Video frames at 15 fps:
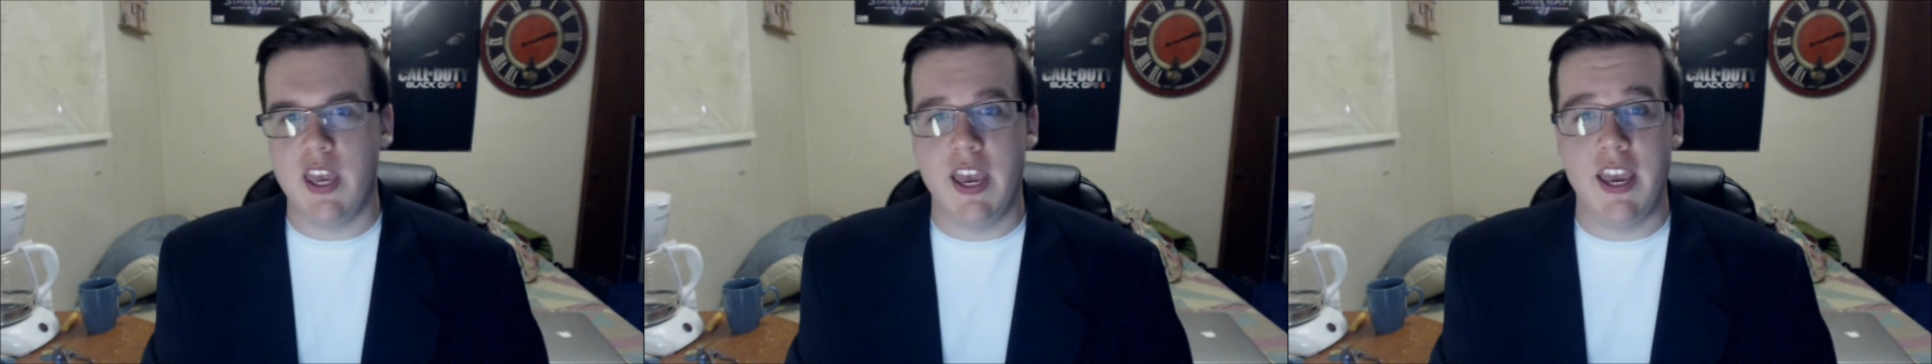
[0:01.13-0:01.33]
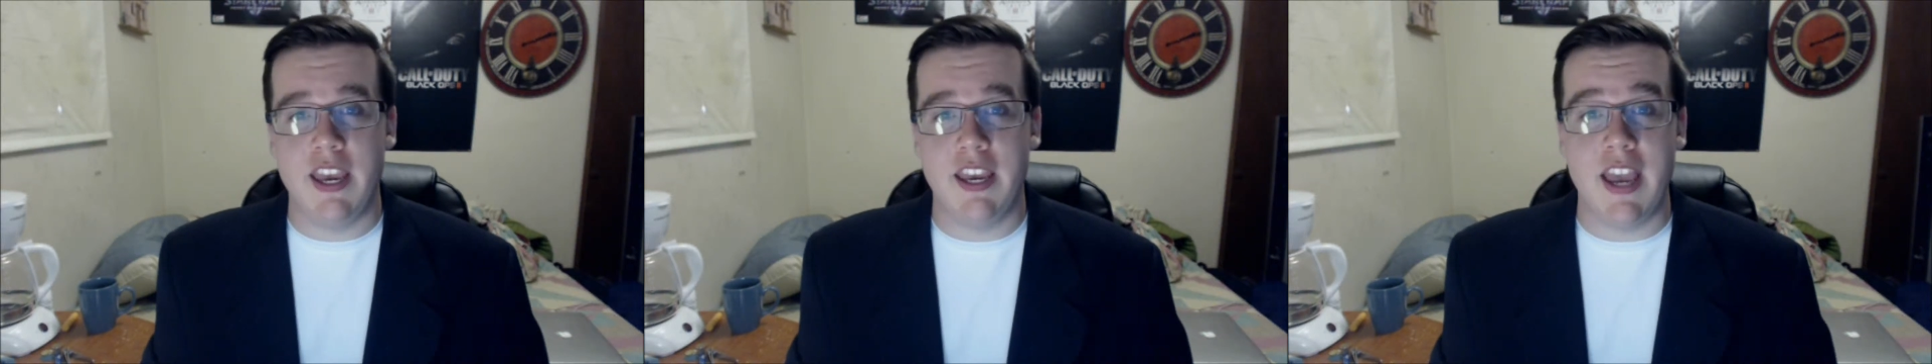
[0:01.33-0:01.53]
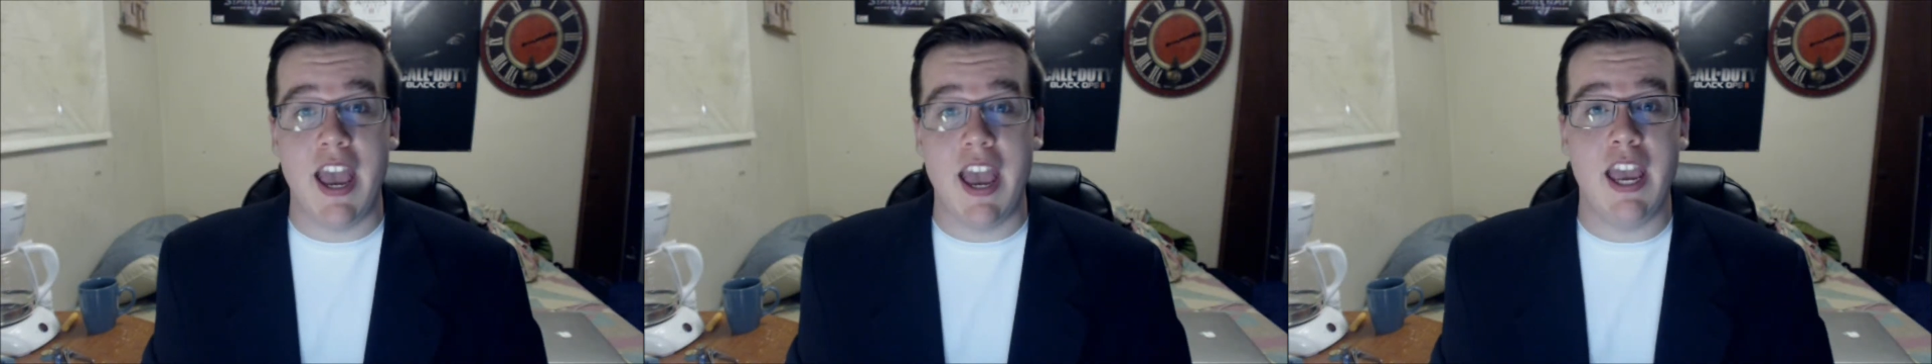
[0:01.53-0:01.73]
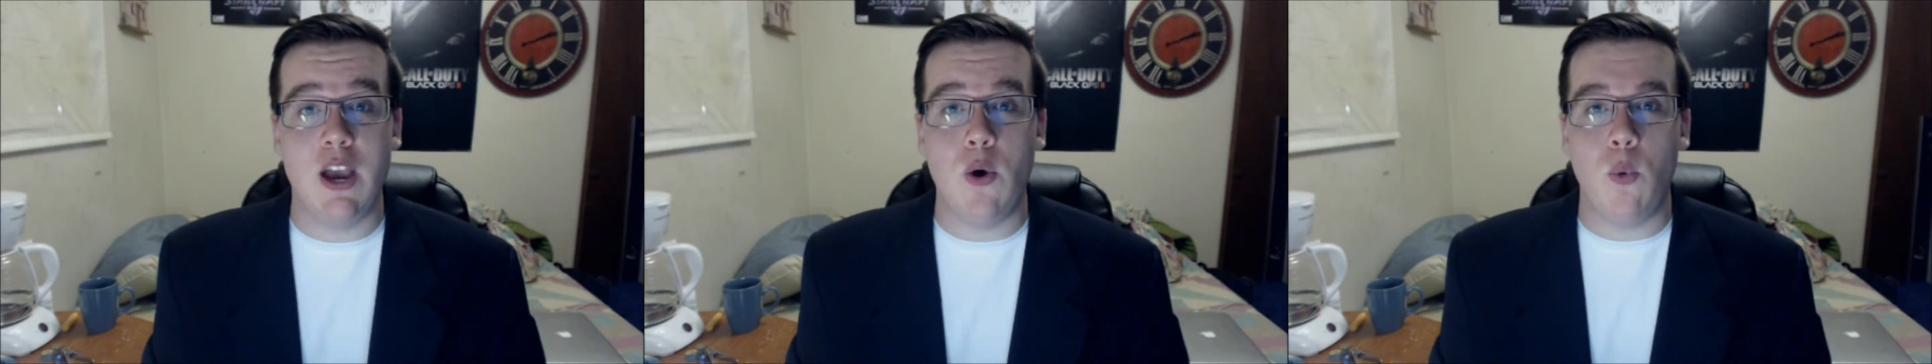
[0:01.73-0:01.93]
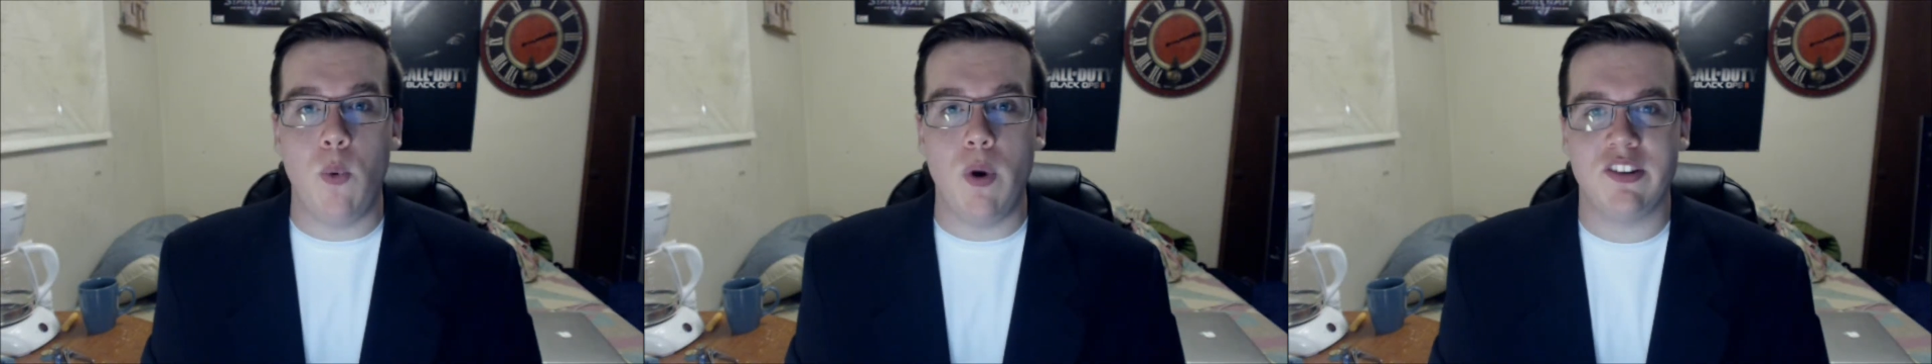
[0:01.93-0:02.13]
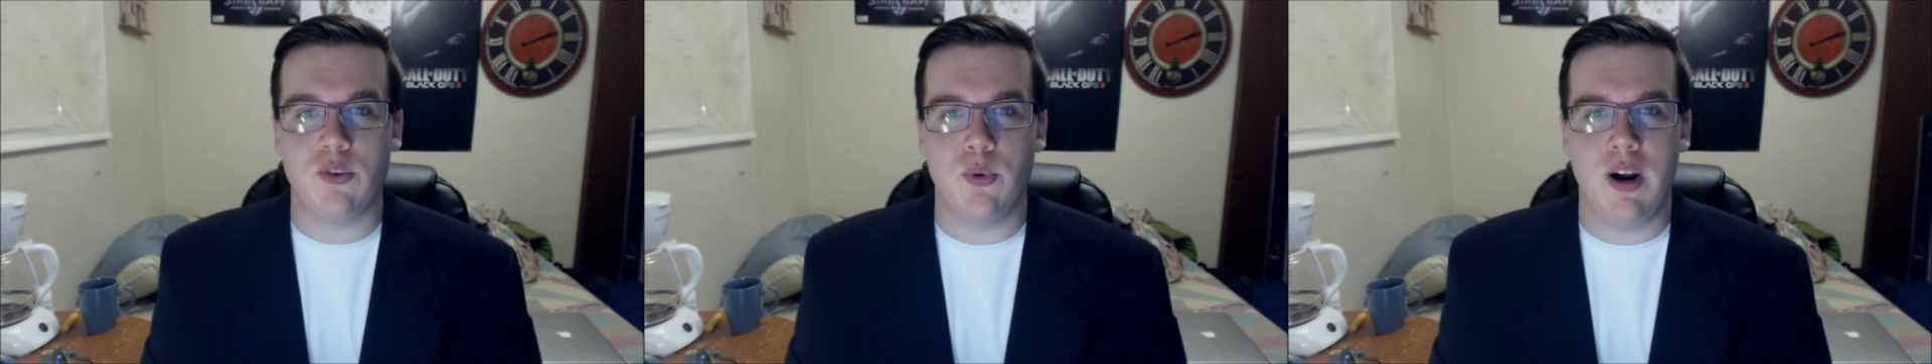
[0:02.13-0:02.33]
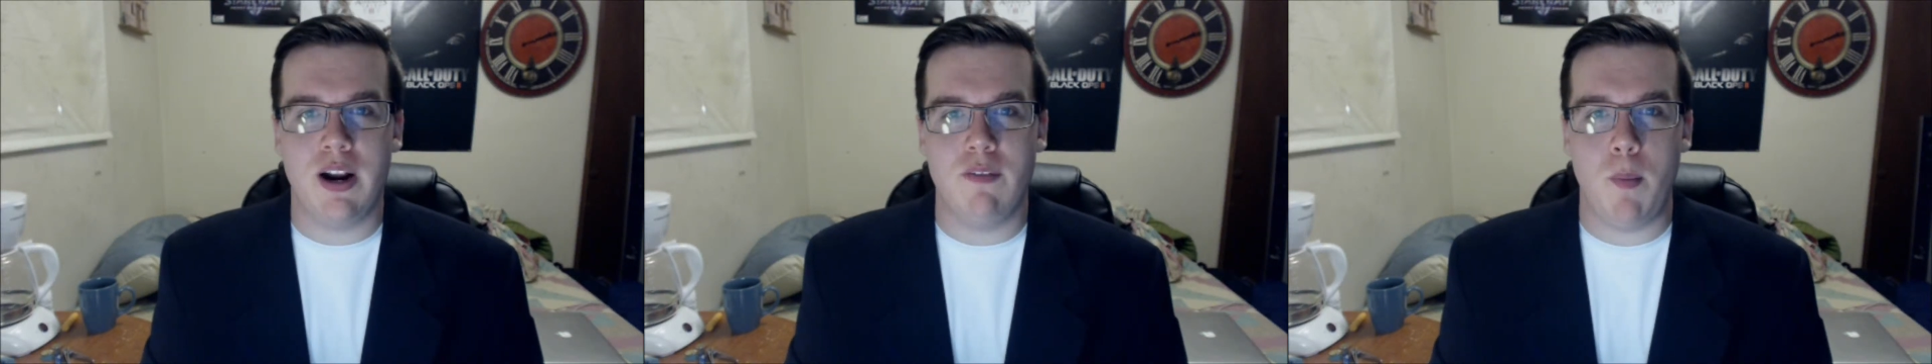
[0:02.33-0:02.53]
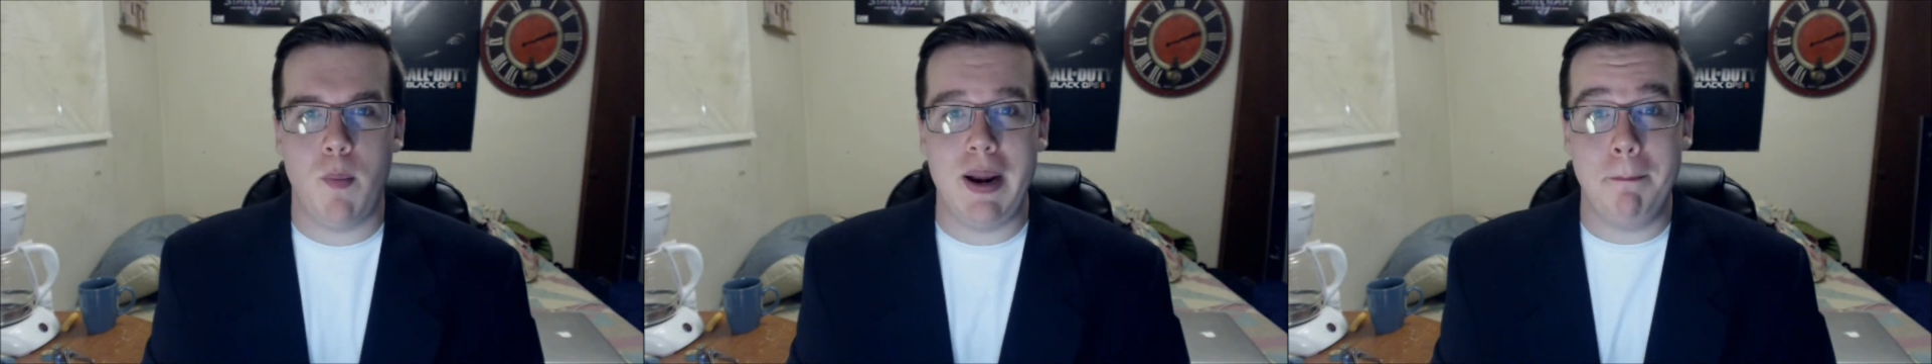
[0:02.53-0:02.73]
Hey, what's going on,
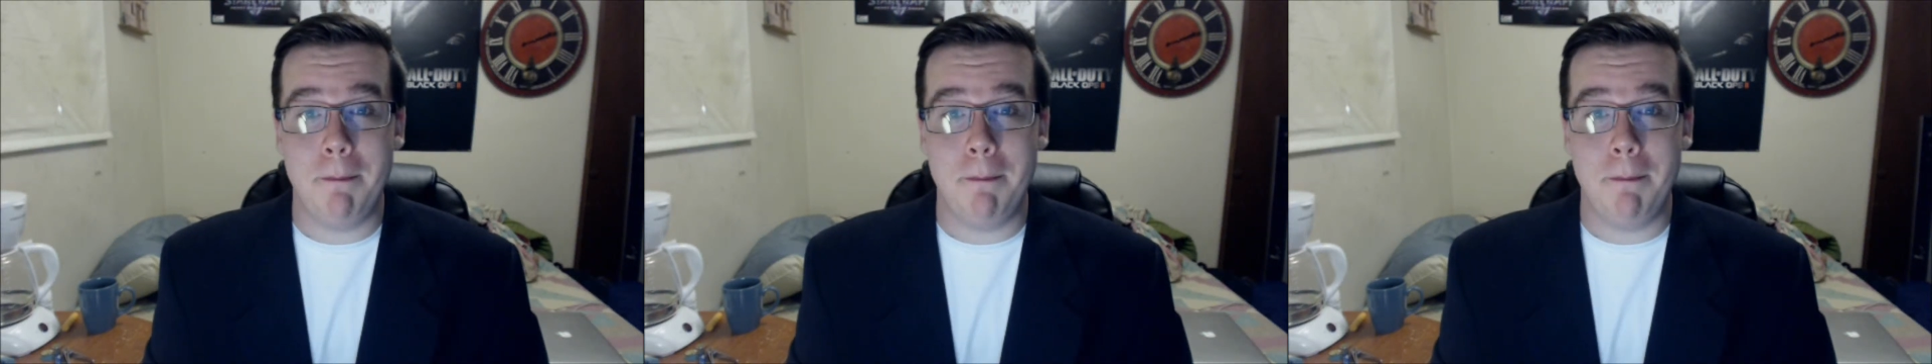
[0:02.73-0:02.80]
everybody?